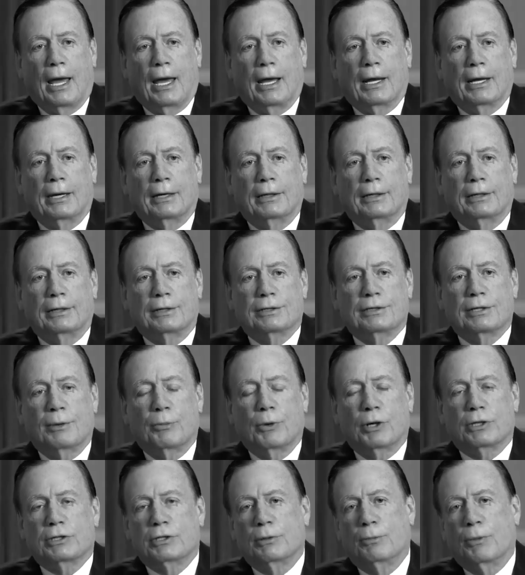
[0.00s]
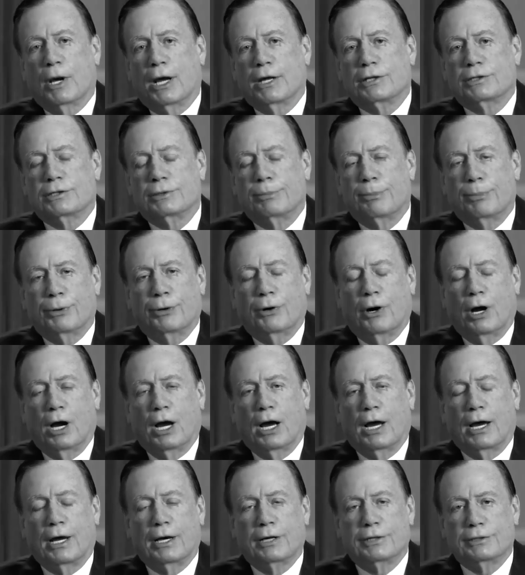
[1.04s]
and somewhat to my
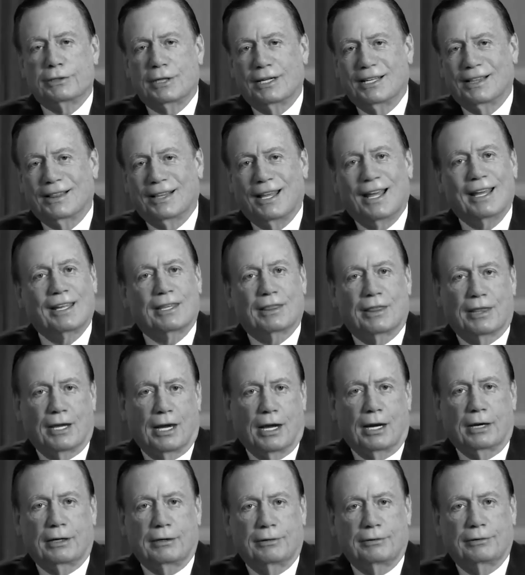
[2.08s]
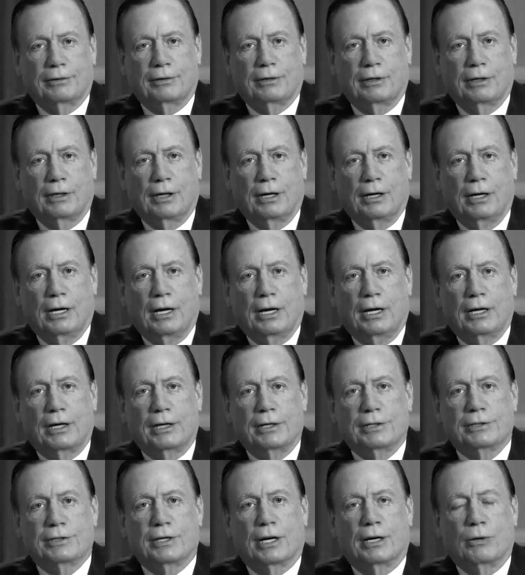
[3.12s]
surprise, he liked that.
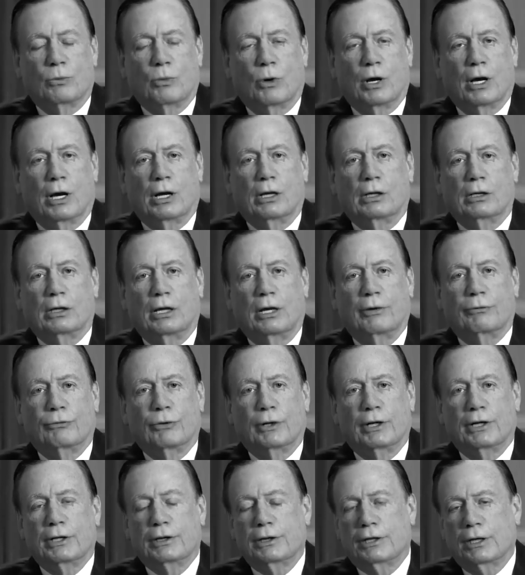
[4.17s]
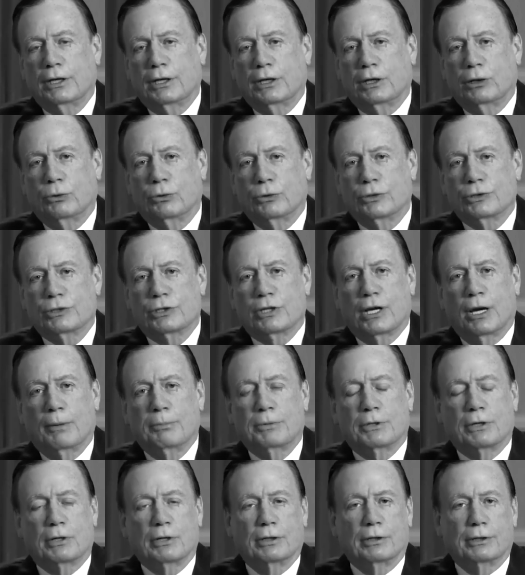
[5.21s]
He said, well, if we didn't think you were
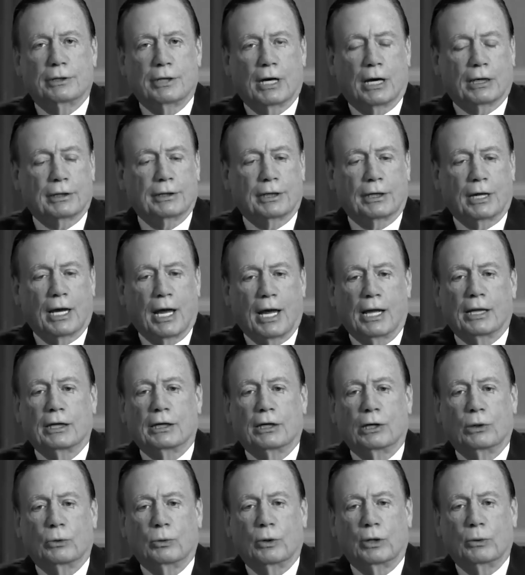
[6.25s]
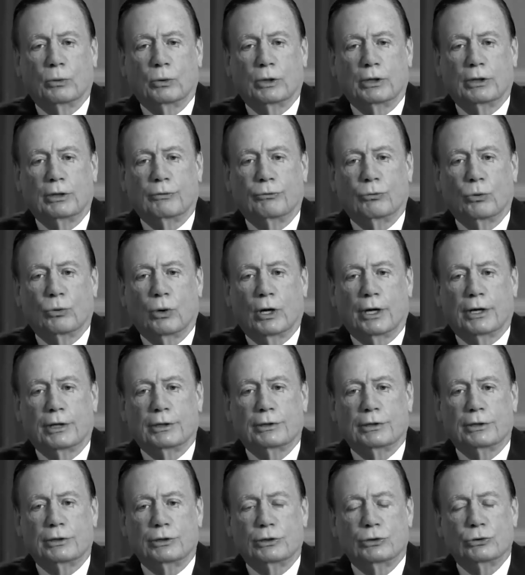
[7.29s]
skeptical, Doctor Gallagher, we wouldn't have
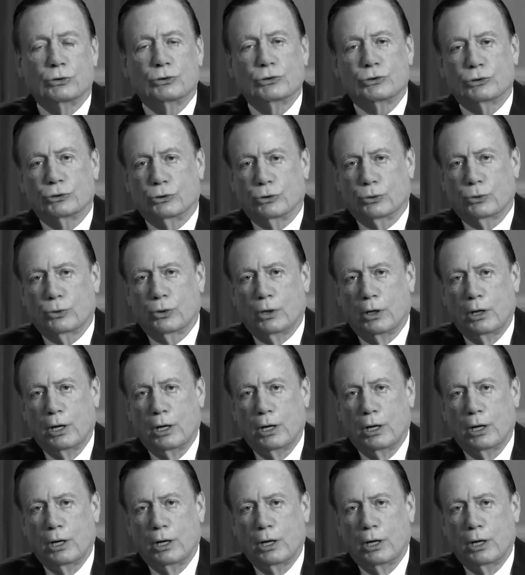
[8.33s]
wanted to use you.